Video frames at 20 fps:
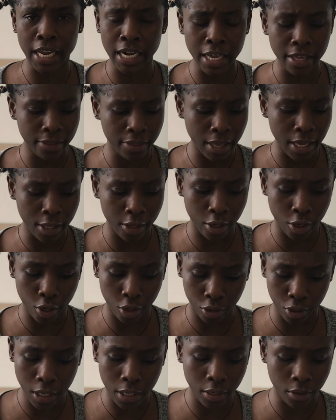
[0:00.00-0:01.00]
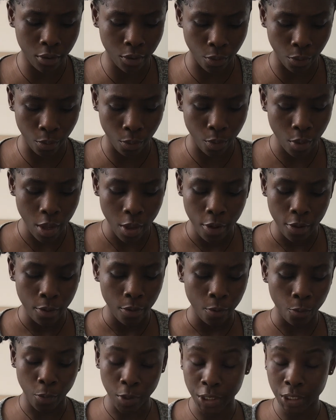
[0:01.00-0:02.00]
anything that you're trying to do,
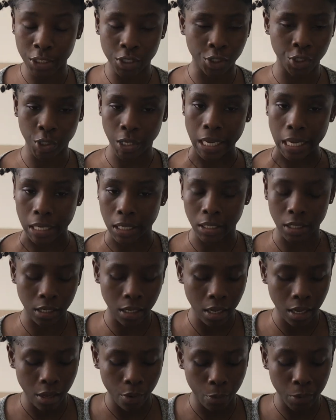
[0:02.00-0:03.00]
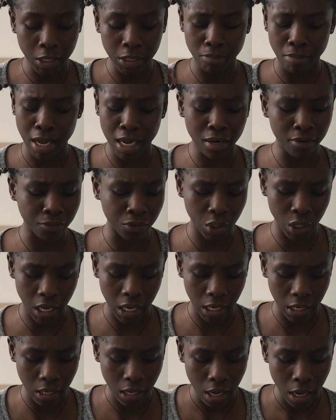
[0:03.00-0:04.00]
which is jean, which is made of
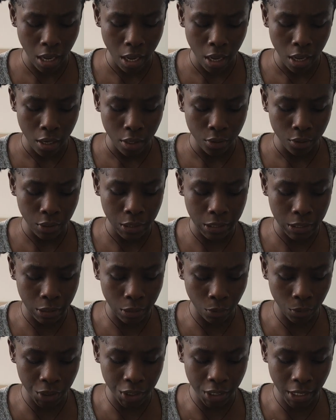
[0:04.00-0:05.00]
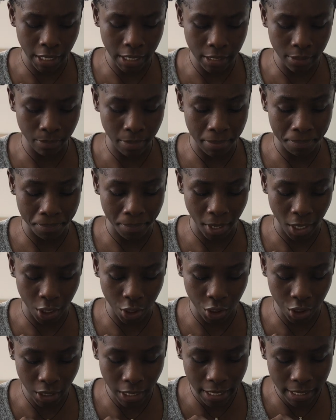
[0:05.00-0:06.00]
jean. So just be
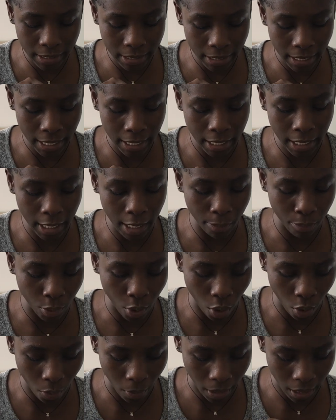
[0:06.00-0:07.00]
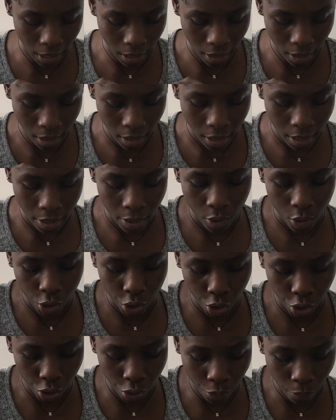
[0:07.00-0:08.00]
patient and keep going.
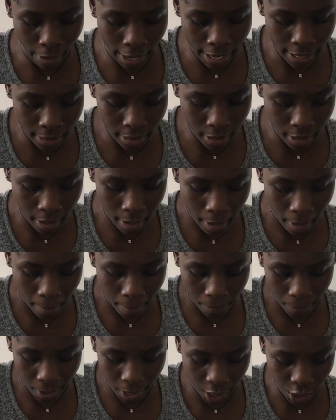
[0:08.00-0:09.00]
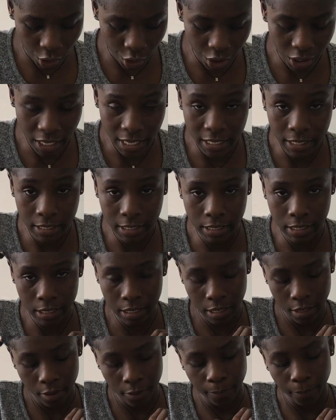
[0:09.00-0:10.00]
Strength,
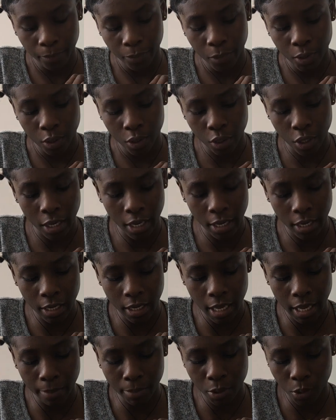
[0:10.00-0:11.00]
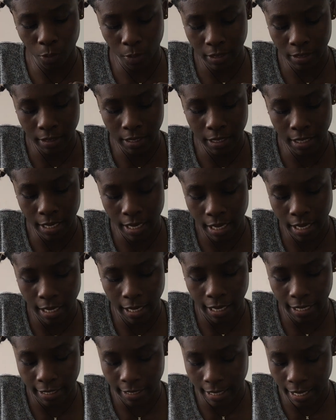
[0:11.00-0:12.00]
patience, so you can keep twisting it
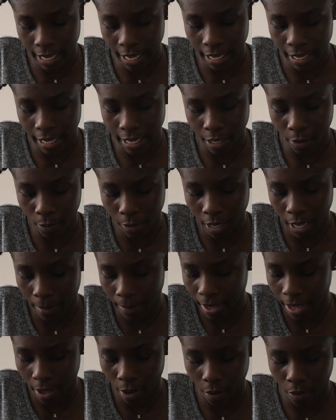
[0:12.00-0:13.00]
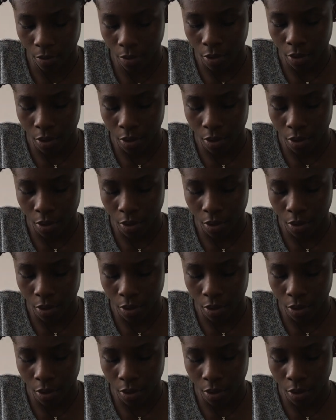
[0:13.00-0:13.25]
like that and it'll come out.